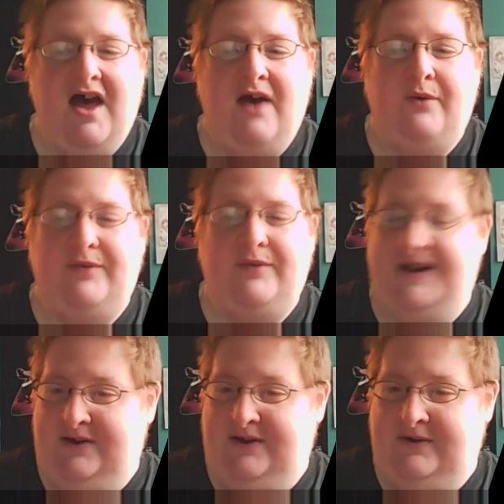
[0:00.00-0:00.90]

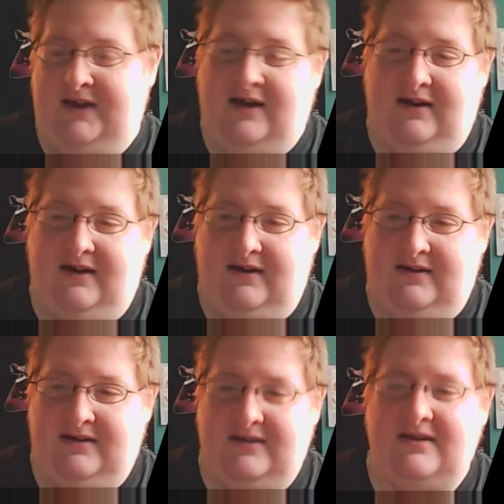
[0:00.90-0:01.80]
radio, GaGa,
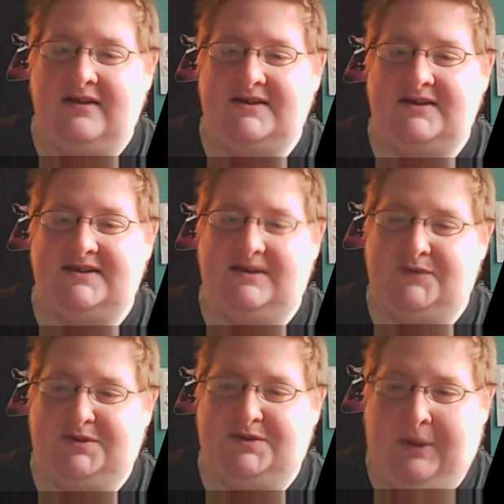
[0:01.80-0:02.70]

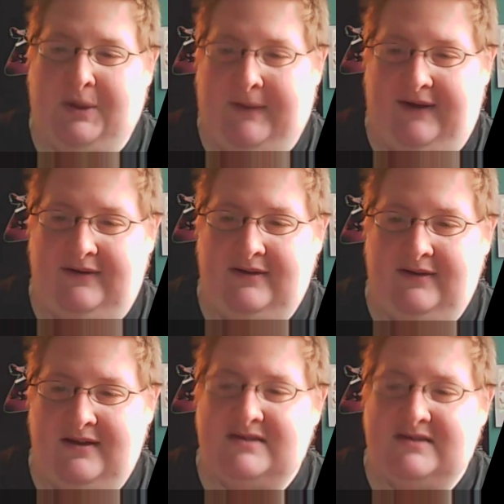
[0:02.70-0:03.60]
Silver's book pile,
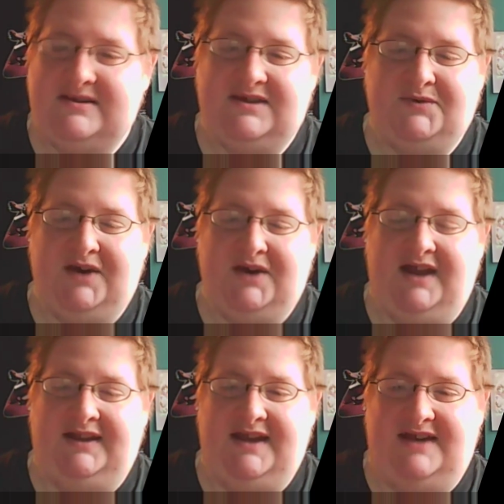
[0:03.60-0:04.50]
Silver and
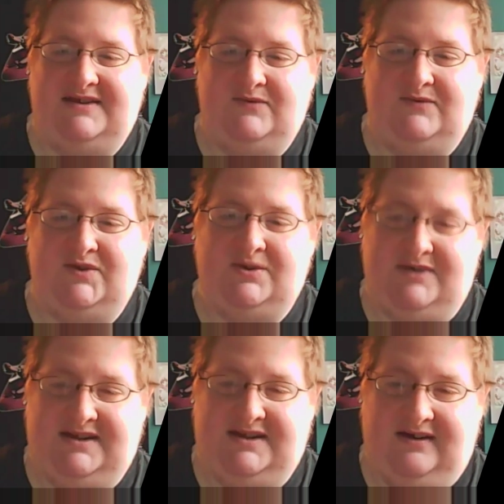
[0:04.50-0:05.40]
the case of the
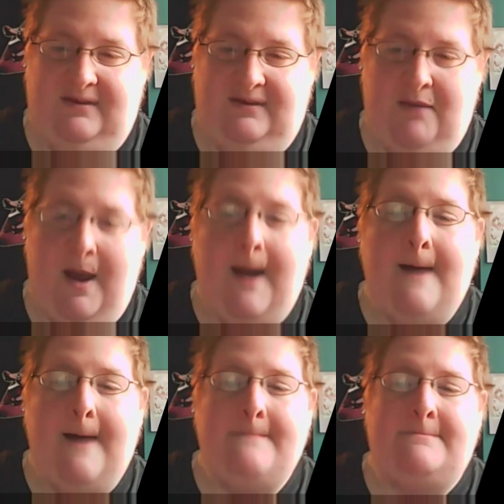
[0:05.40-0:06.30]
screen time,
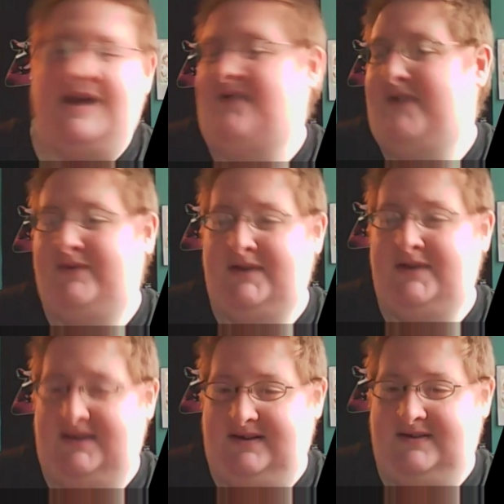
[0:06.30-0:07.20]
my favorite
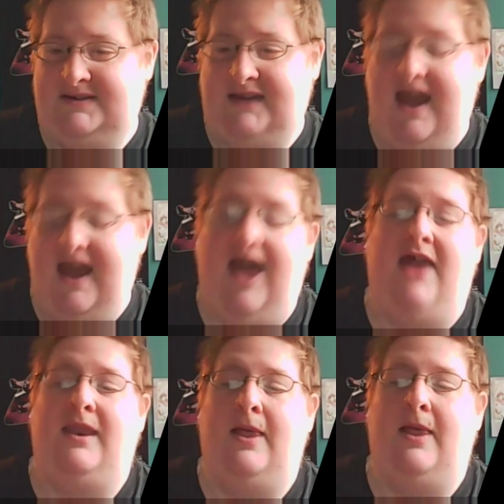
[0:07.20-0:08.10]
things,
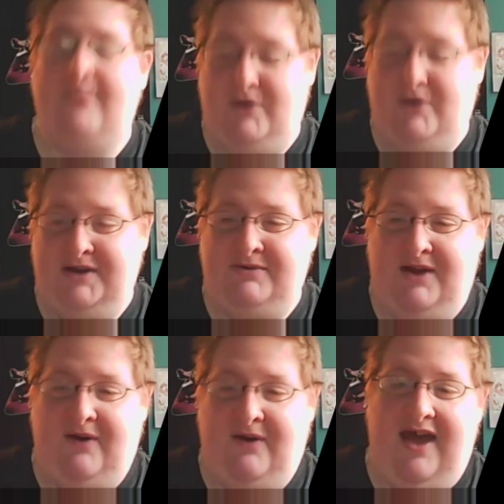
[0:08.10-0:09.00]
and the more you
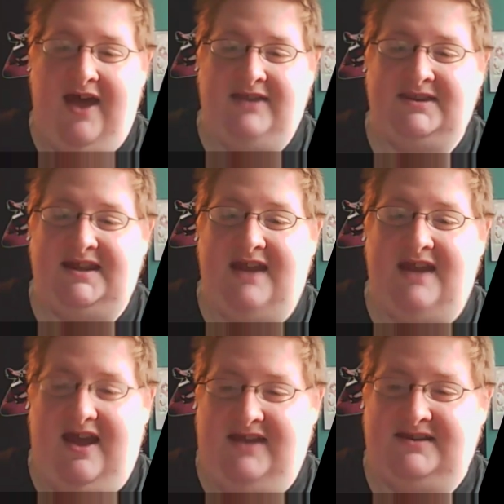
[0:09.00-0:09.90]
know, and the
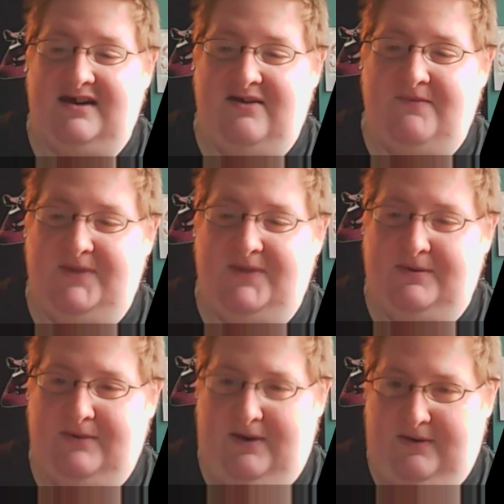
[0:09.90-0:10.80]
end of the
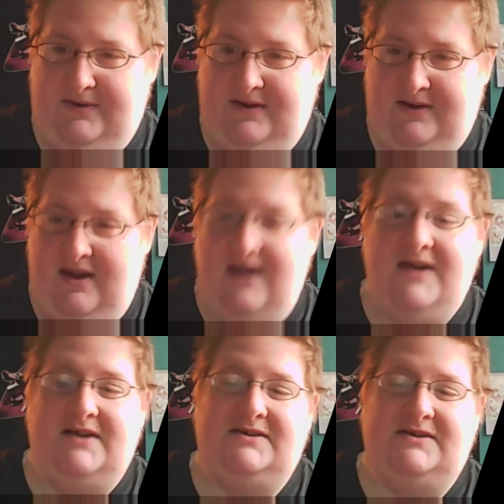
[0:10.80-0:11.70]
road.
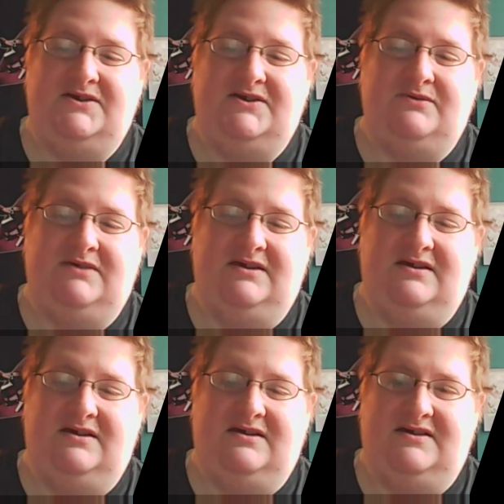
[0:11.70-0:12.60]
I also just
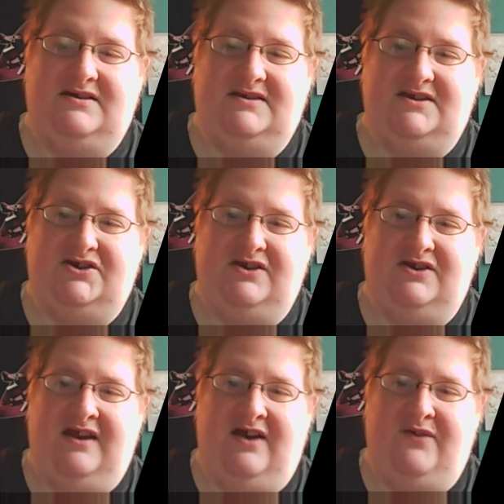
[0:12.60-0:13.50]
realized I should
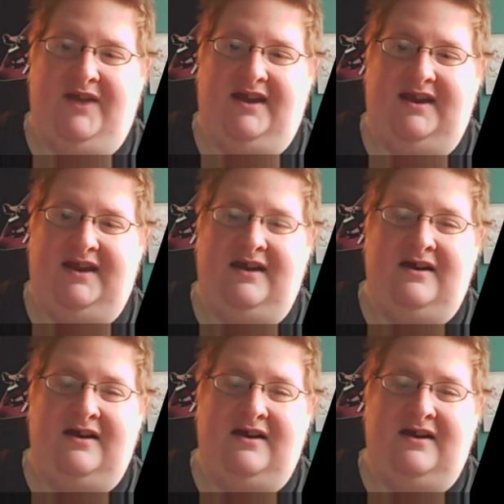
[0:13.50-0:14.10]
have a